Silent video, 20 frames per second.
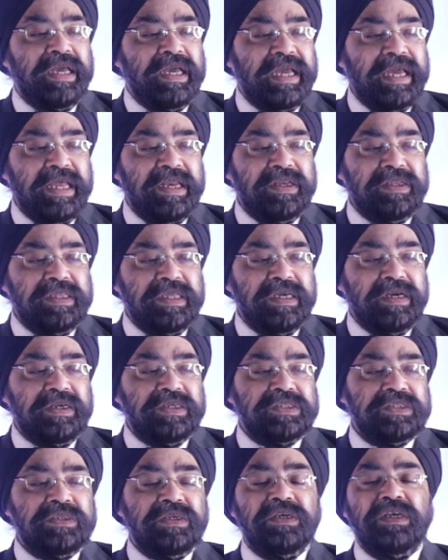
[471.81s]
and they are
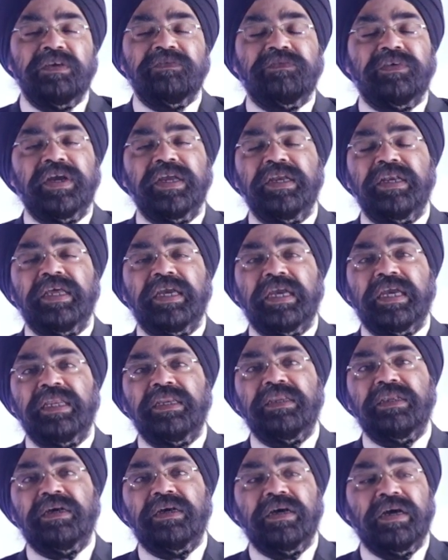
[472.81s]
certified
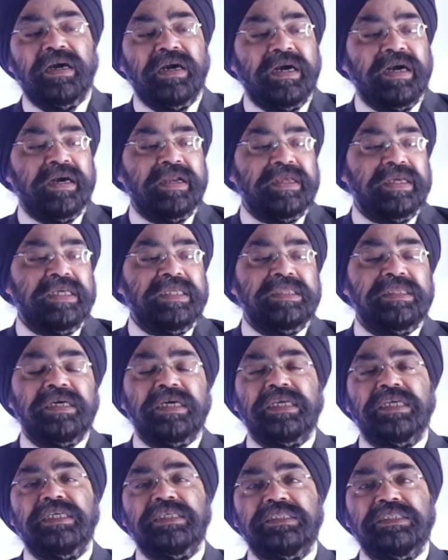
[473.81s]
and are in the
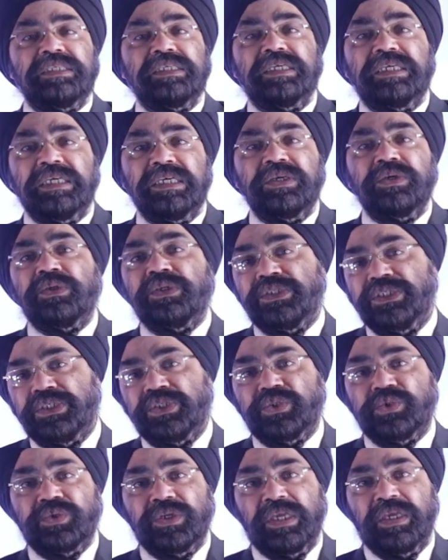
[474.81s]
ECE
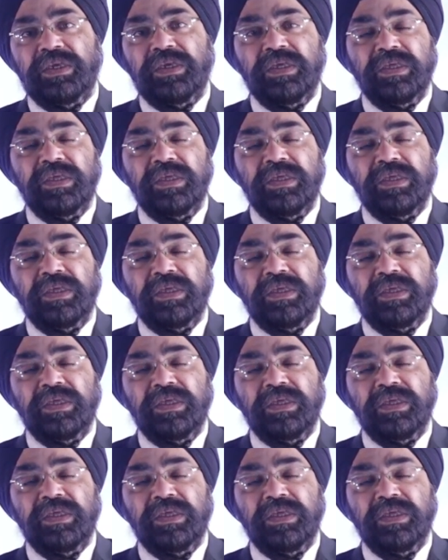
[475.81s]
registry.